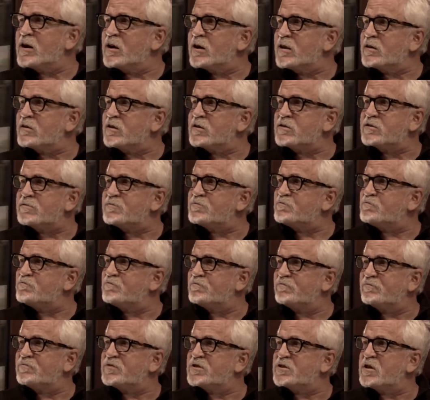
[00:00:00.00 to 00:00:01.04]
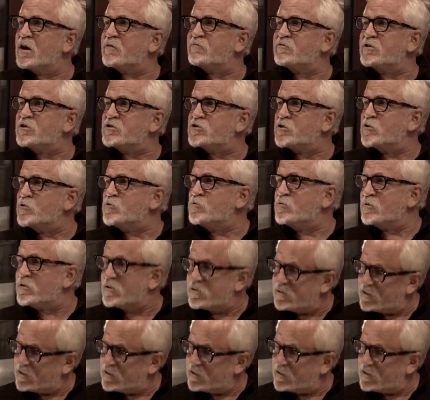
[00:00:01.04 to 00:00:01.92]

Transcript: to get this stuff in tune.